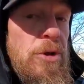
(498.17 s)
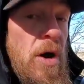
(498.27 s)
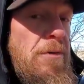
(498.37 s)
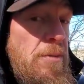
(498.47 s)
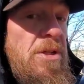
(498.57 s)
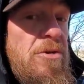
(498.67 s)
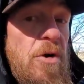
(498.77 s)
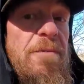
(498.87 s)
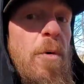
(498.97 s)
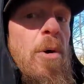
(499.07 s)
You have to be
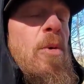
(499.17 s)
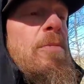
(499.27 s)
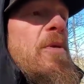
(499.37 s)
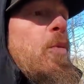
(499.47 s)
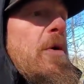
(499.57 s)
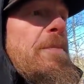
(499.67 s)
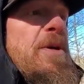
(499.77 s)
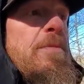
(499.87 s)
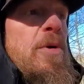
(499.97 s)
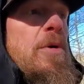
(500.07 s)
straightforward with
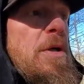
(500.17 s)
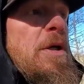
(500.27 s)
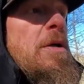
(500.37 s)
people.